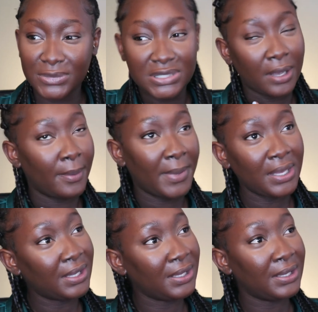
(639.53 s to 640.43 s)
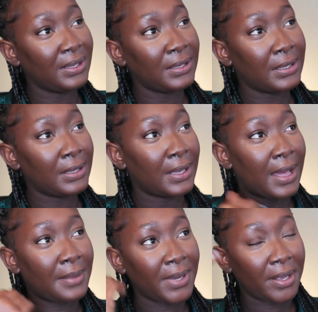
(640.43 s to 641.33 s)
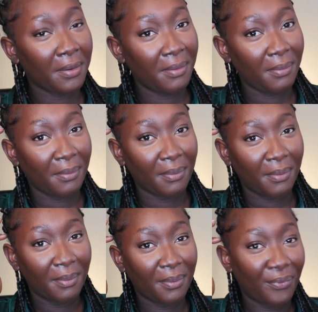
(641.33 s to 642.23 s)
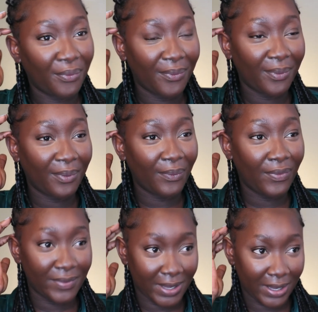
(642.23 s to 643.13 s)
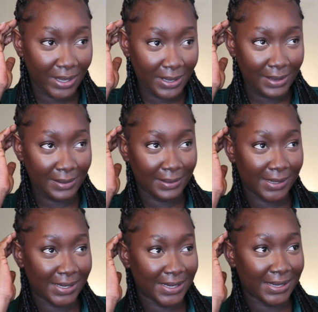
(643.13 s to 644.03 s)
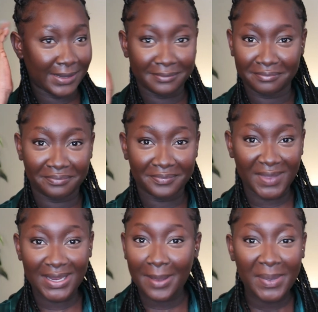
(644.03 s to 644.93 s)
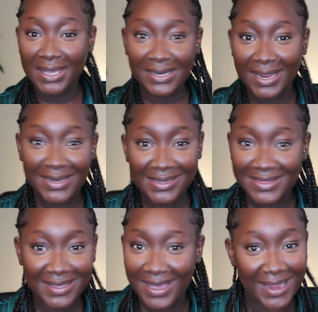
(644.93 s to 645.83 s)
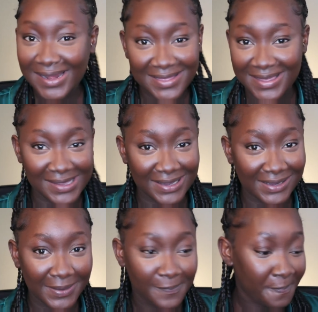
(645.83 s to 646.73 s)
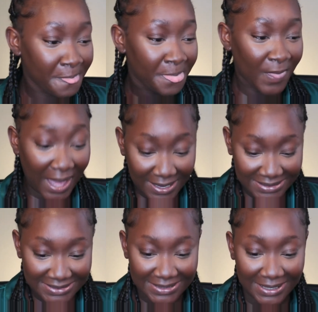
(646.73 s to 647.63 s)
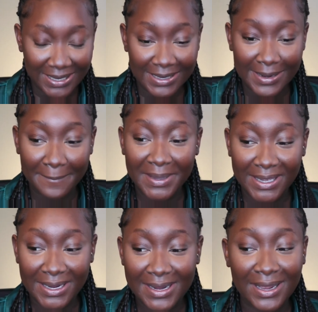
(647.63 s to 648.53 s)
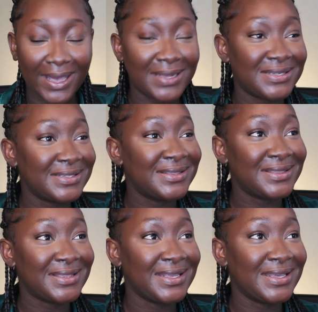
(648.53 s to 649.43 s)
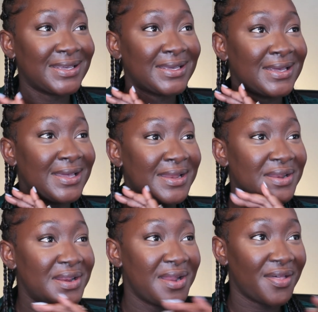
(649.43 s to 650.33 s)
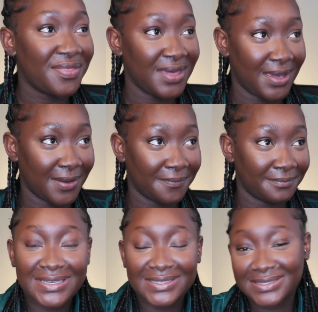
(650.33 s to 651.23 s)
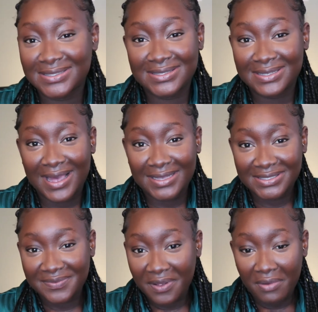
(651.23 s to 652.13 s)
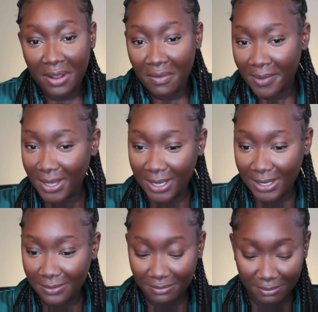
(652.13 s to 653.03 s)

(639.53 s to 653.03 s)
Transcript: to me. I'm like, oh, okay. In the beginning, I didn't think anything. Honestly, in the beginning, I didn't think nothing. I just felt like, okay,